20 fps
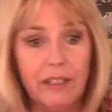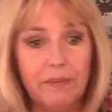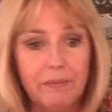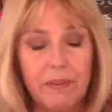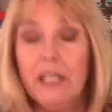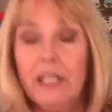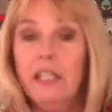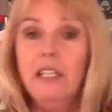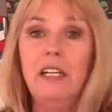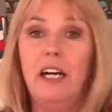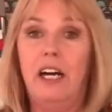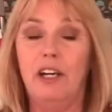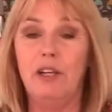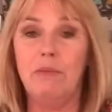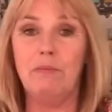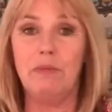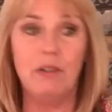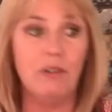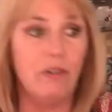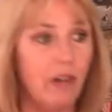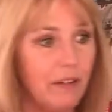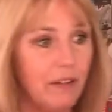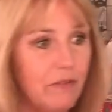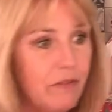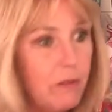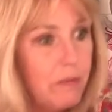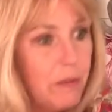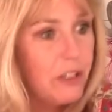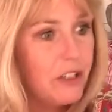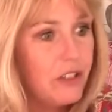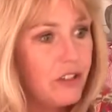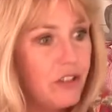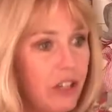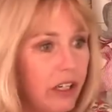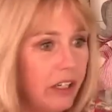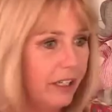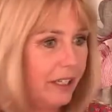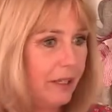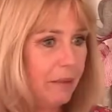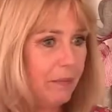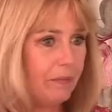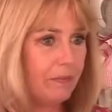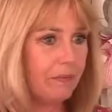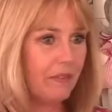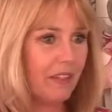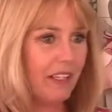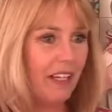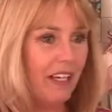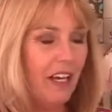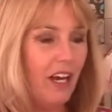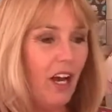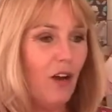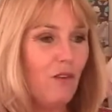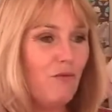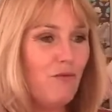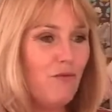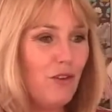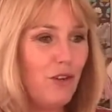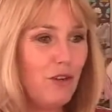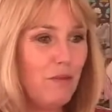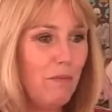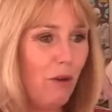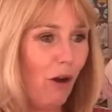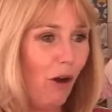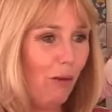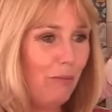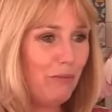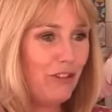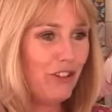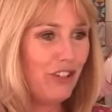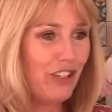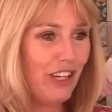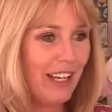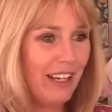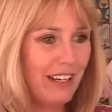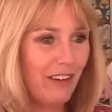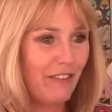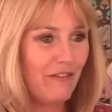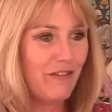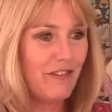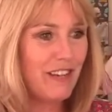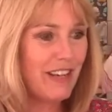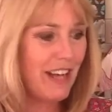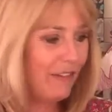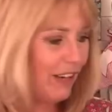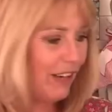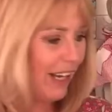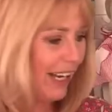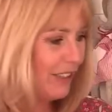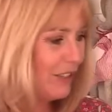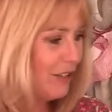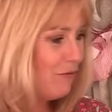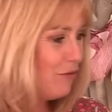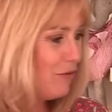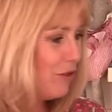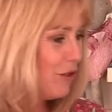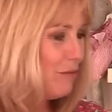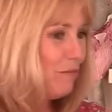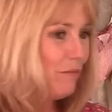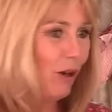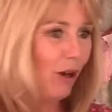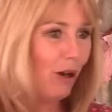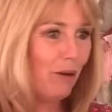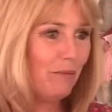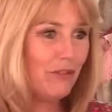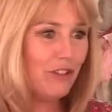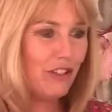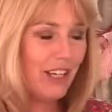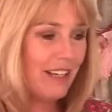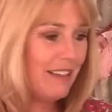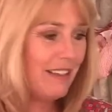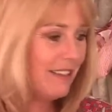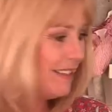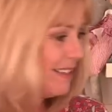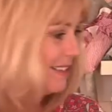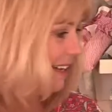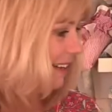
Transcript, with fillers: yet. I hope you're all right for a bit of time. Rhubarb gin. I've never had a rhubarb gin,